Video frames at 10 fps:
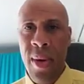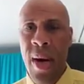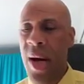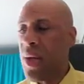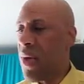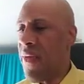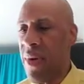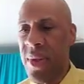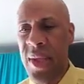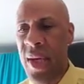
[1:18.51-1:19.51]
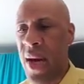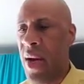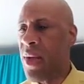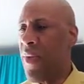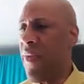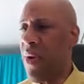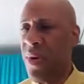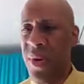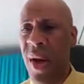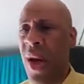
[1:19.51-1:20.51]
Controversy,
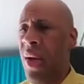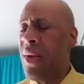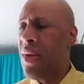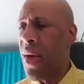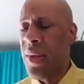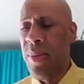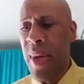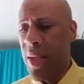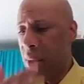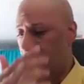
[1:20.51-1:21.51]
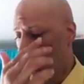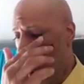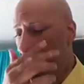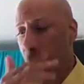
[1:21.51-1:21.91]
controversial, judgmental,